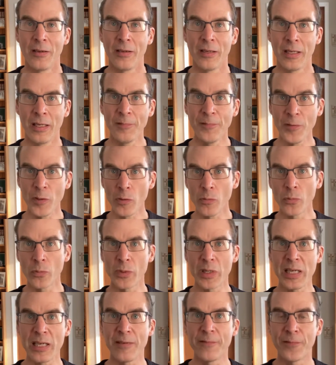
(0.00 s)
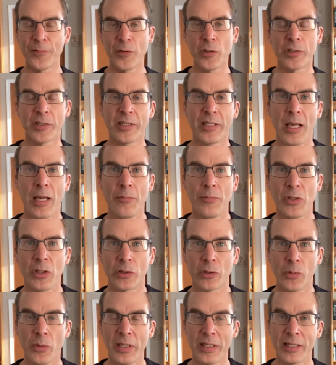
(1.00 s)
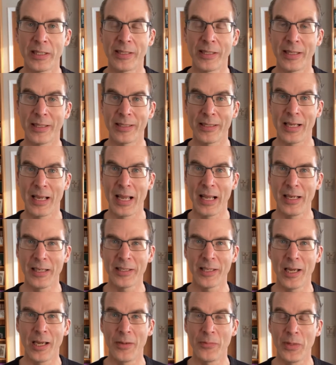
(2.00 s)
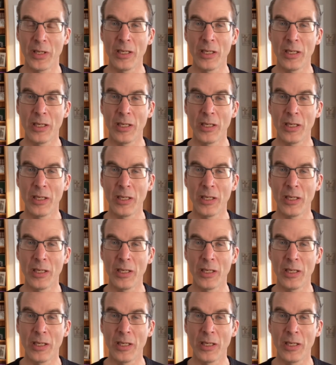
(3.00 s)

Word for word: If you read 1 Samuel 26 ahead of time,